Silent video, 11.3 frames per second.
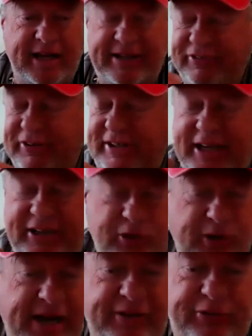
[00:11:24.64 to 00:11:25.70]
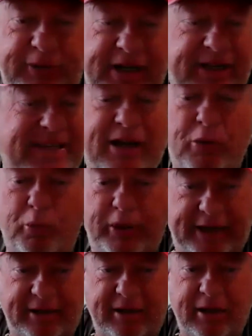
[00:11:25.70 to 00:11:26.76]
And this could take 2 days, 3, it could take a
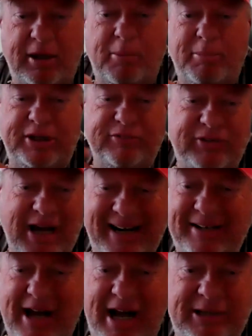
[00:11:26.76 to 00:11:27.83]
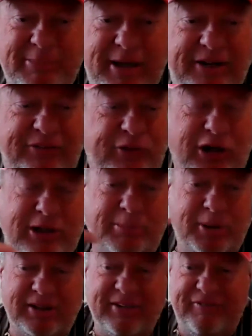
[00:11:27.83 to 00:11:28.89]
week, but you've got to document it, start to
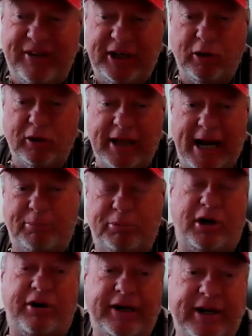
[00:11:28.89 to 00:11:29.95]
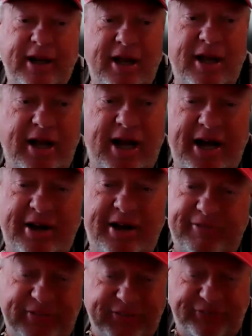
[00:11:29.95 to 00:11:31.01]
build a video library
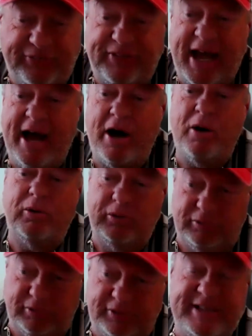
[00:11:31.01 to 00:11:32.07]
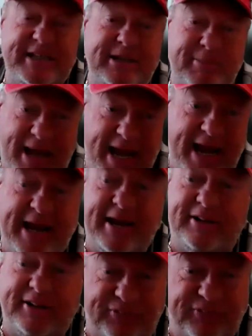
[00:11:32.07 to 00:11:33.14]
of this is how team
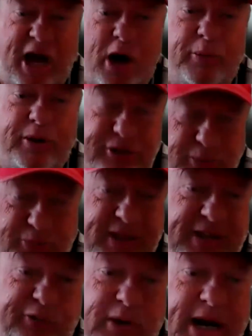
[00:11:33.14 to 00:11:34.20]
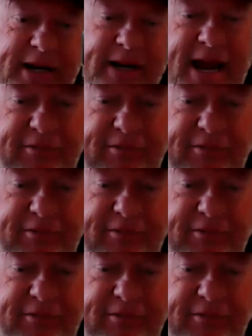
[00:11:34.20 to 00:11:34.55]
A, this is how we do things, right?